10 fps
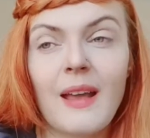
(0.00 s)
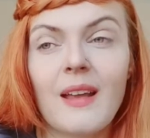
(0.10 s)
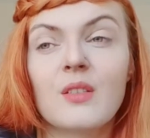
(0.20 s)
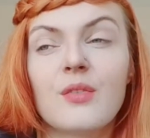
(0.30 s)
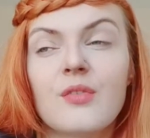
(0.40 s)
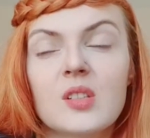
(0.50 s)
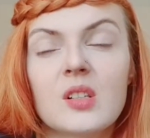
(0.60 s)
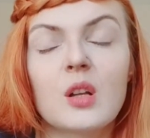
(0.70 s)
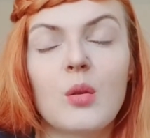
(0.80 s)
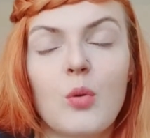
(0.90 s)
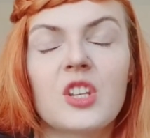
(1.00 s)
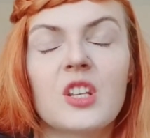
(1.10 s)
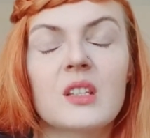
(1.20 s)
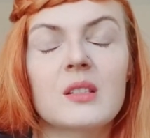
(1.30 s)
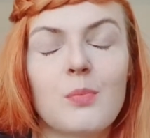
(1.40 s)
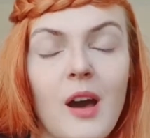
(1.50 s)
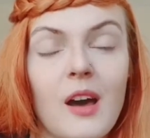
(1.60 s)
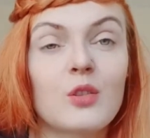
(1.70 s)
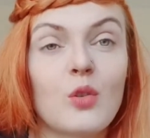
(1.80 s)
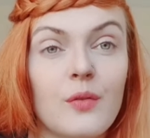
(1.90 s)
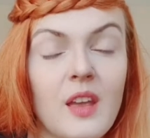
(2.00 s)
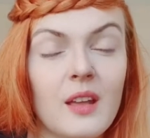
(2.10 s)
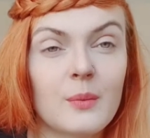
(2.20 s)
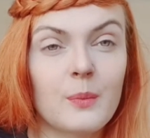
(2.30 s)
and physical body is part of that.